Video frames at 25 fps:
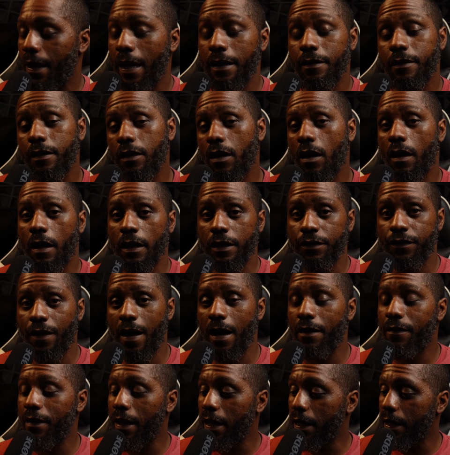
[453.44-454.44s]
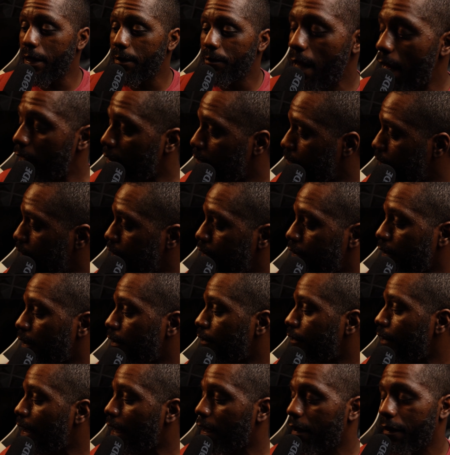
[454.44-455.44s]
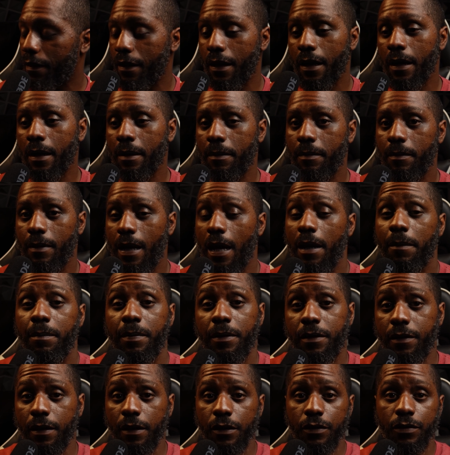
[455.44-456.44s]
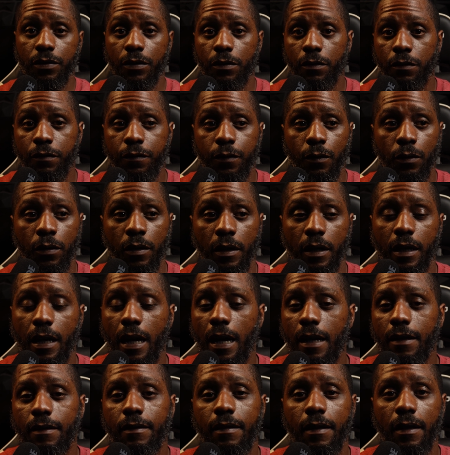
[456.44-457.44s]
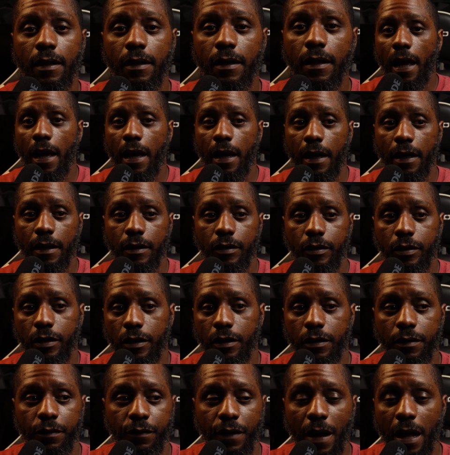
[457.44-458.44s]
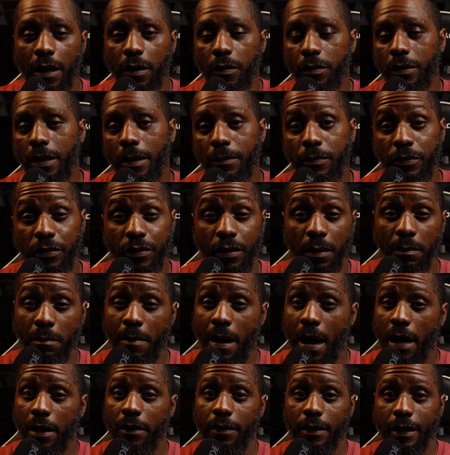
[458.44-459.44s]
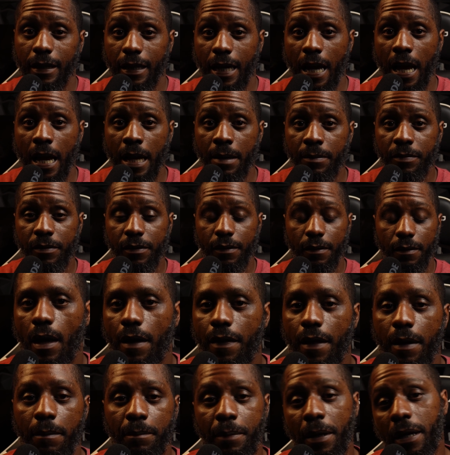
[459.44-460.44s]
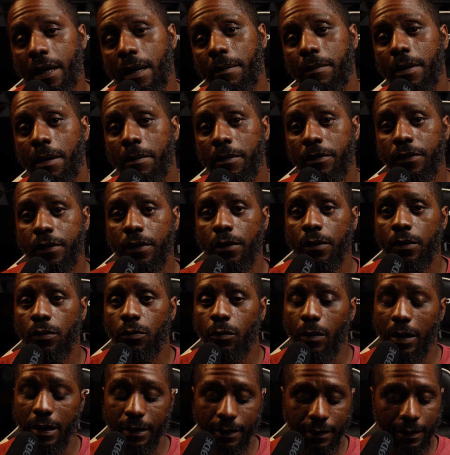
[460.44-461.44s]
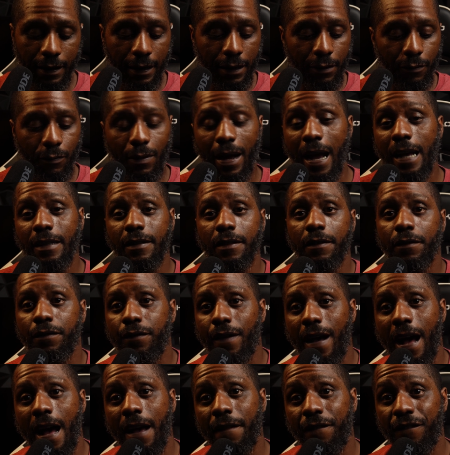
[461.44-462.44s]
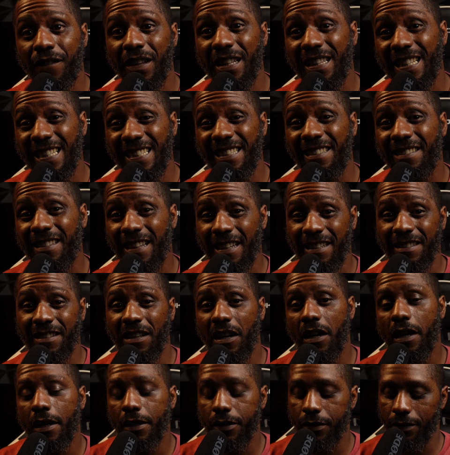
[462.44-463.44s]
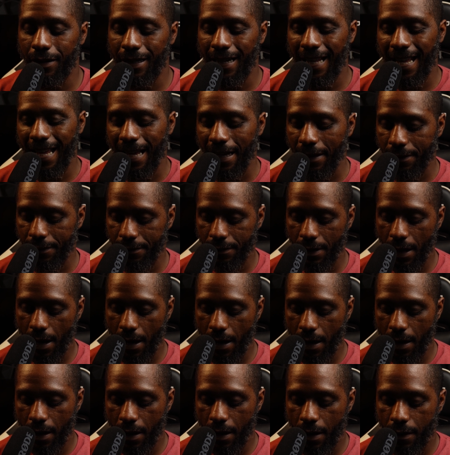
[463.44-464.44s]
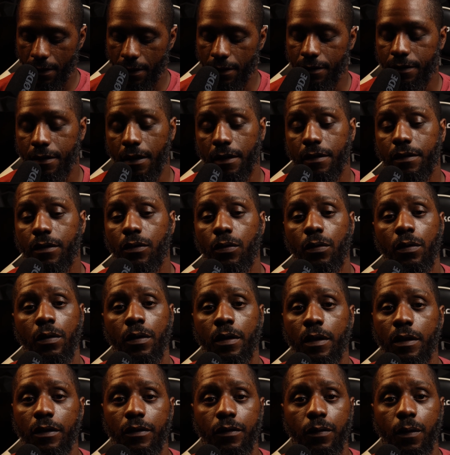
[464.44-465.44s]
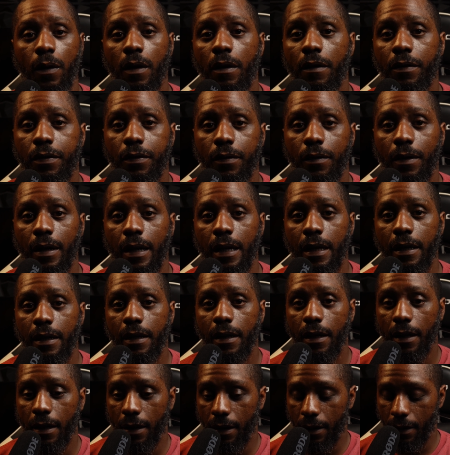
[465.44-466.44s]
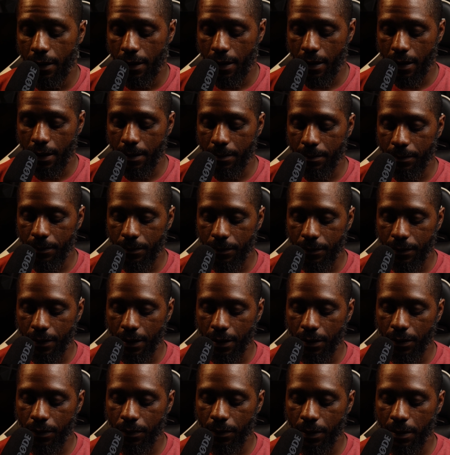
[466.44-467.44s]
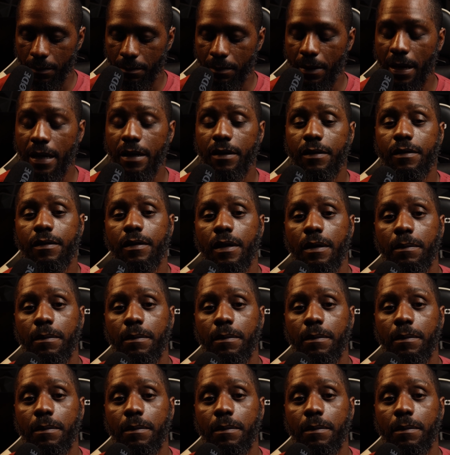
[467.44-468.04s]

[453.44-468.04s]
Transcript: that's the RX 580. A lot of resale value there, a lot of potential for content and just following up with some modern games. And then pickup number two was the Ryzen 5 5600X. The six core, 12 thread um, Zen 3 based